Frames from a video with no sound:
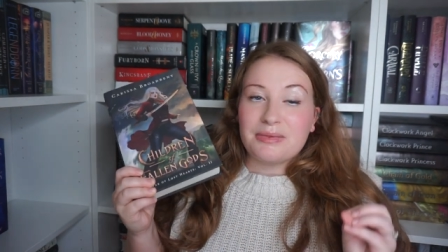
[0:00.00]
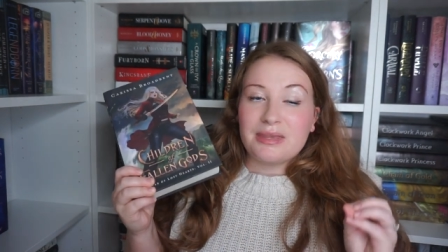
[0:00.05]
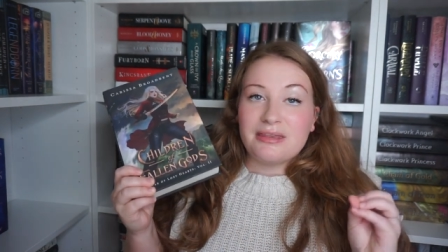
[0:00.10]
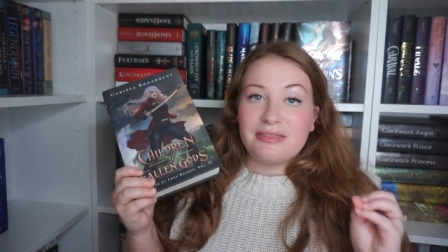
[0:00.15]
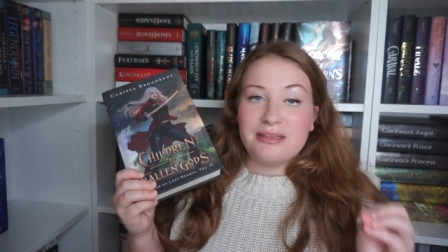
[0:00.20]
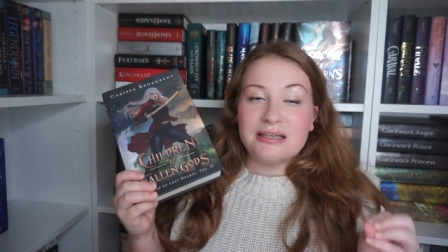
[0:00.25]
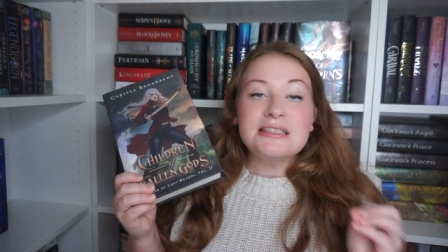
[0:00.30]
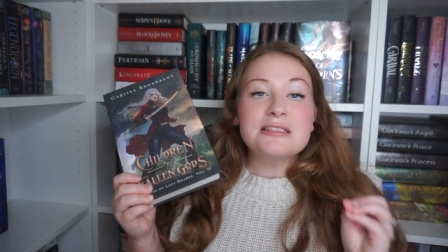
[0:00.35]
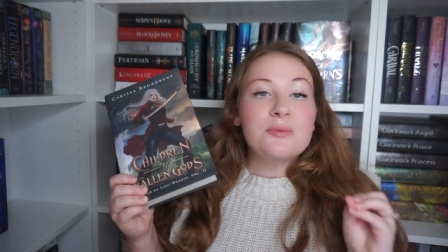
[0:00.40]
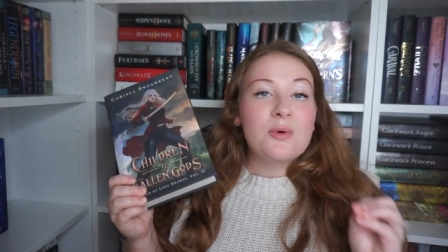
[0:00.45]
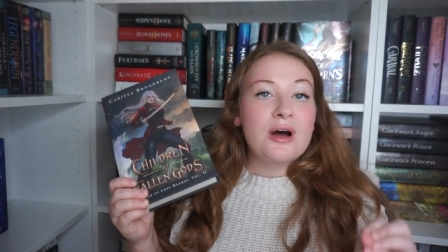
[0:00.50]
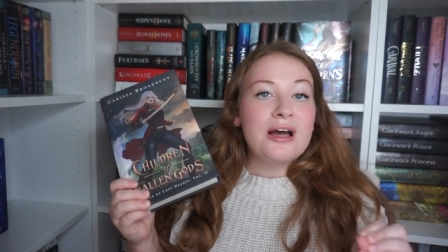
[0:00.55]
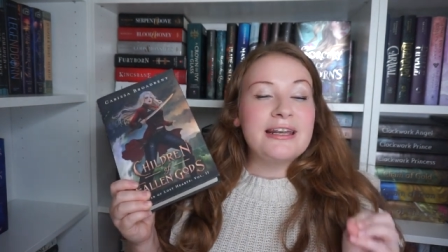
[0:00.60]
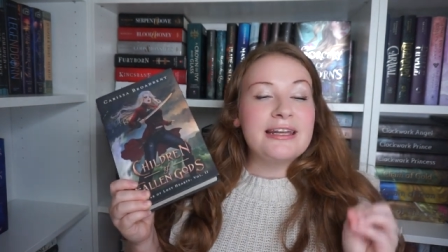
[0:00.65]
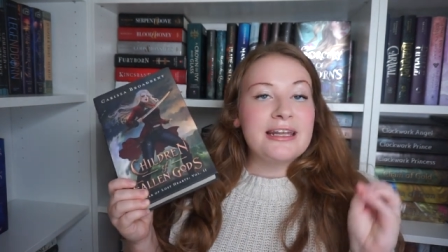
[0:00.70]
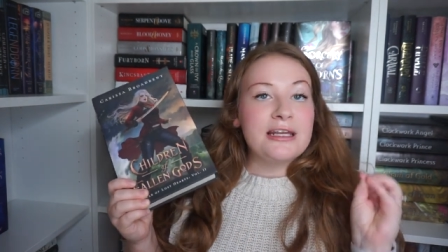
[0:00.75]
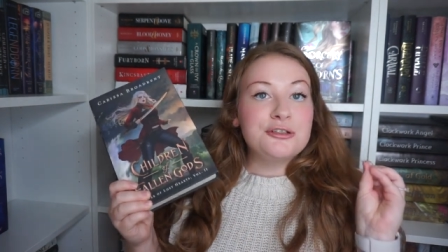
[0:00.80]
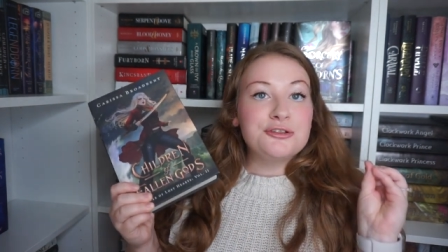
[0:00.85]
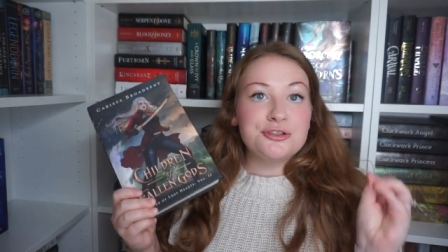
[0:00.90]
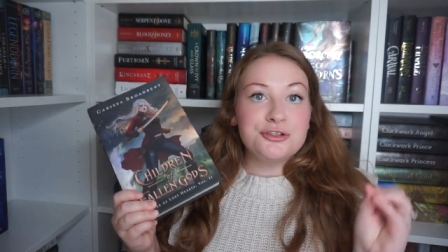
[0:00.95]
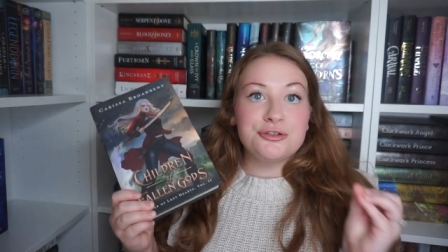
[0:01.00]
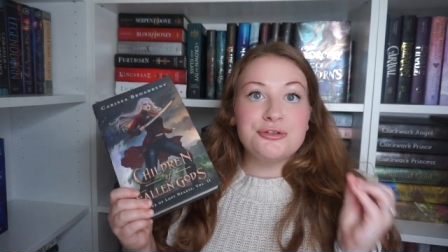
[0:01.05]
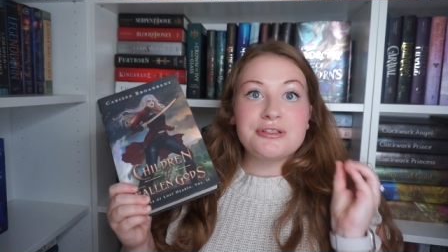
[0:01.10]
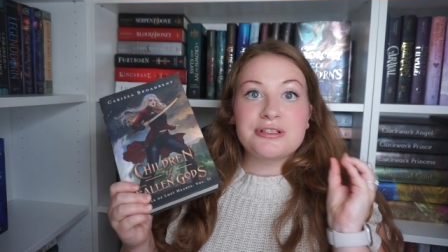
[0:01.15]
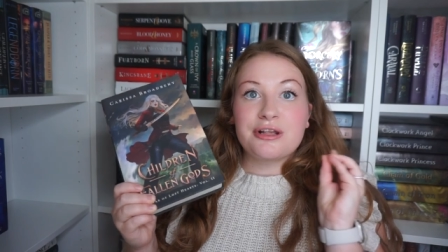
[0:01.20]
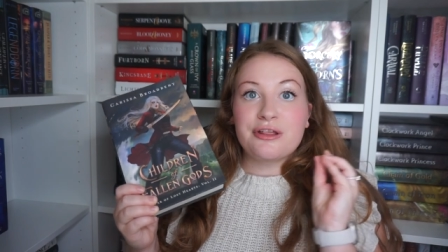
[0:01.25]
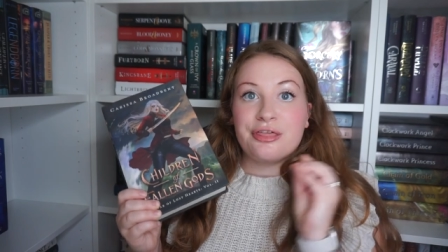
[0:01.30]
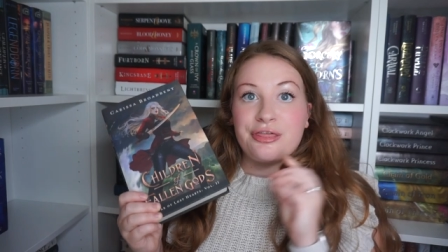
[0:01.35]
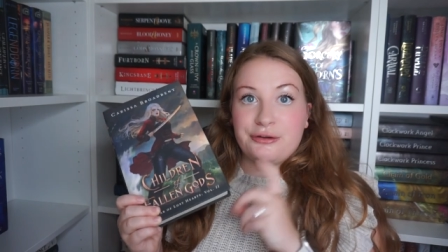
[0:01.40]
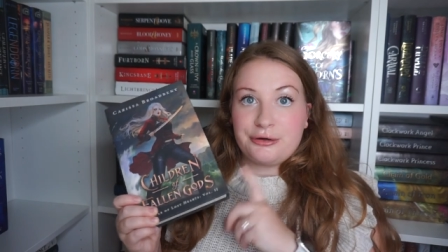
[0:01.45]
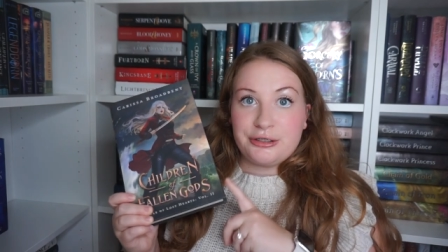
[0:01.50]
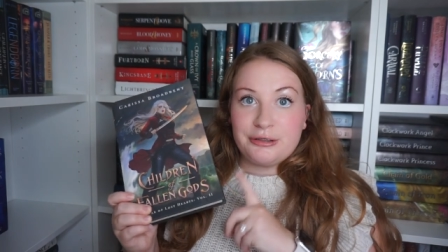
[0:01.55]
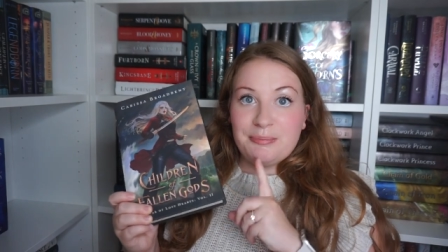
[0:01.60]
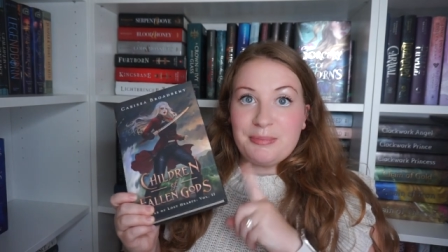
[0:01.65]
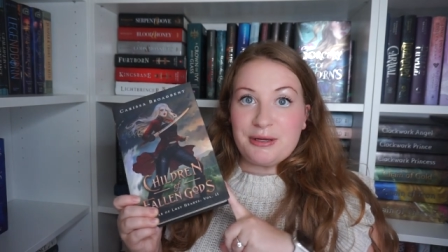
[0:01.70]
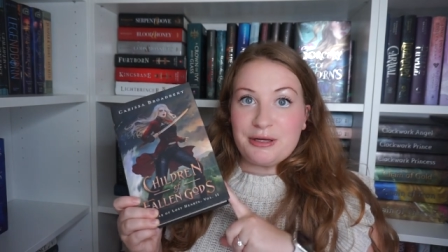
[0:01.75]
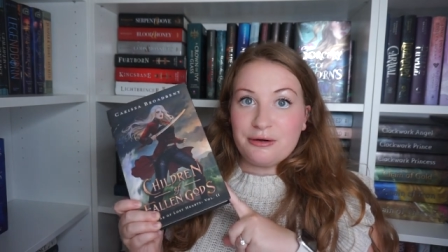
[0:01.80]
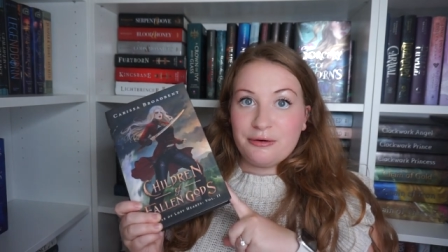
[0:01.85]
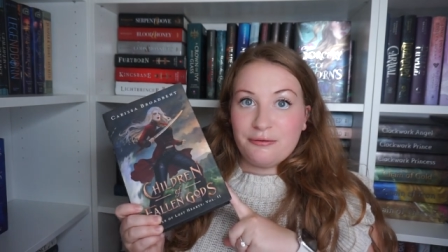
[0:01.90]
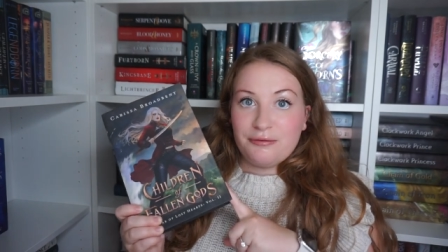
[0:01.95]
This one introduced a third
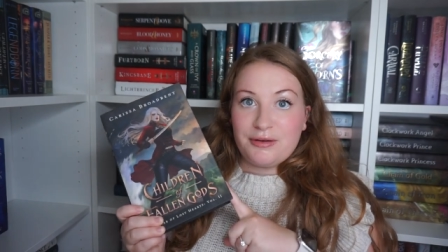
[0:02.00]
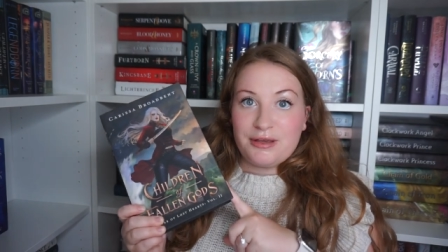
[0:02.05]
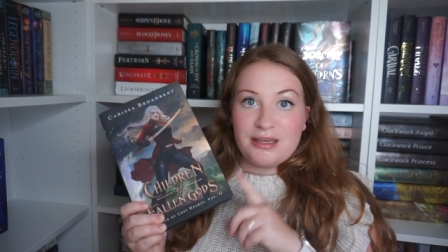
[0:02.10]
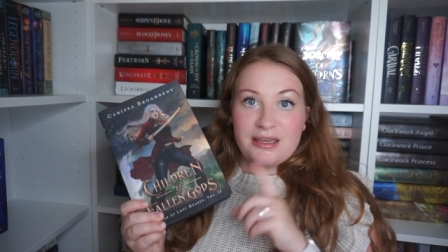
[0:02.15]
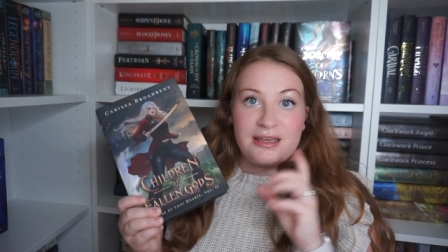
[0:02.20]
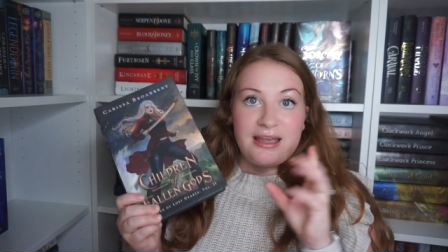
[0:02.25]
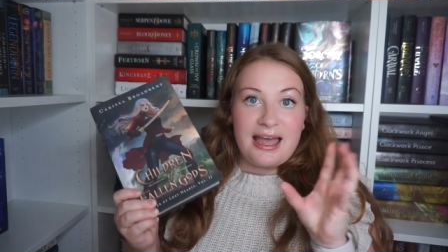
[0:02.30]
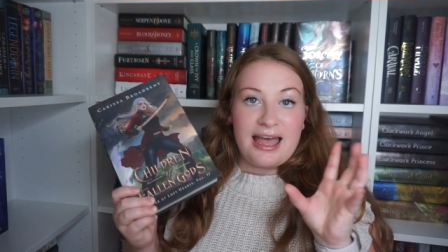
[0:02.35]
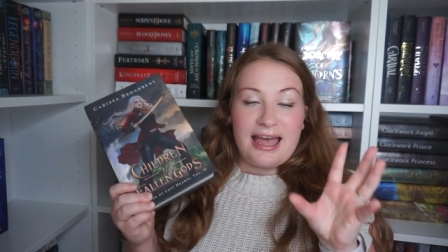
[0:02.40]
POV,